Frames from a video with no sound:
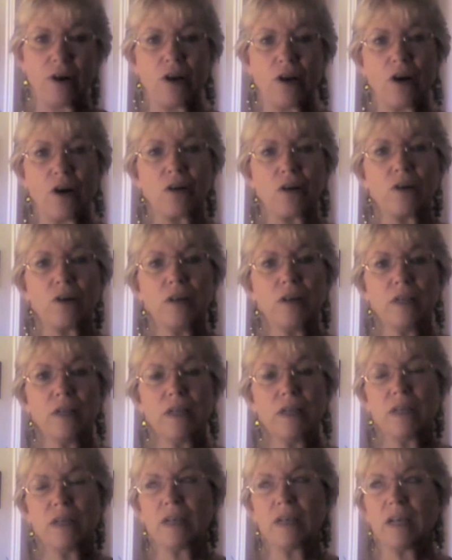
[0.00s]
photo.
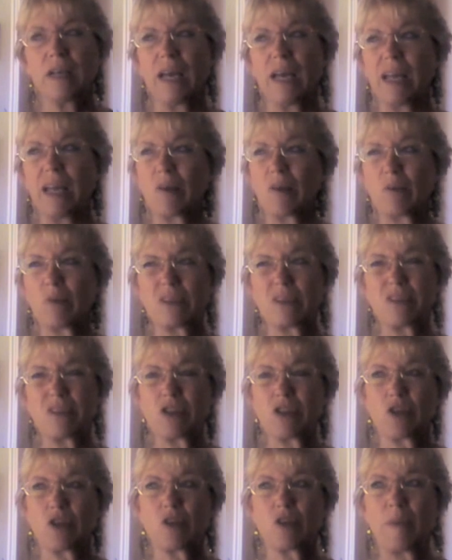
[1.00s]
And I
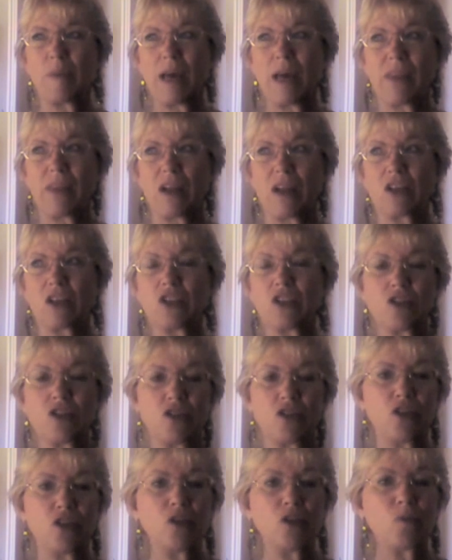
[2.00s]
wasn't sure about that. I
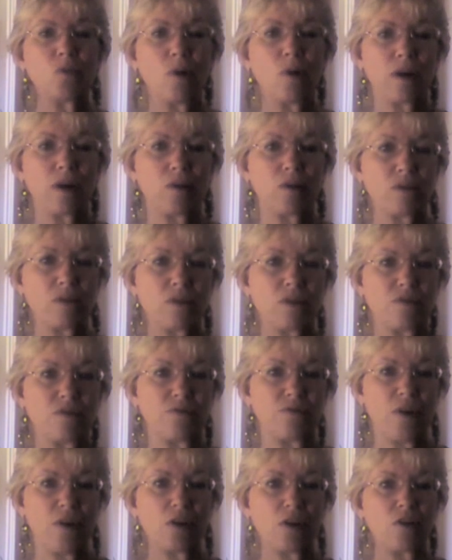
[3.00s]
just knew what I was
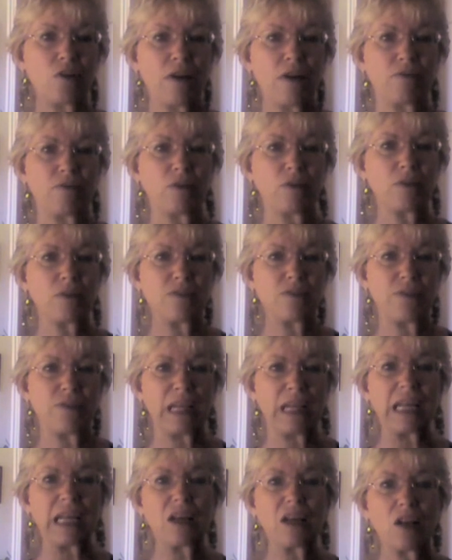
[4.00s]
photographing was
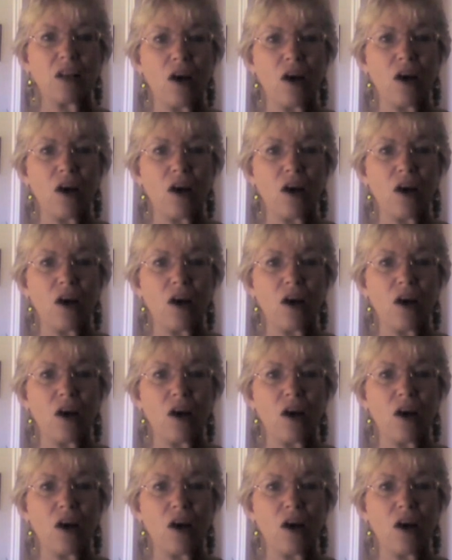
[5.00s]
fairly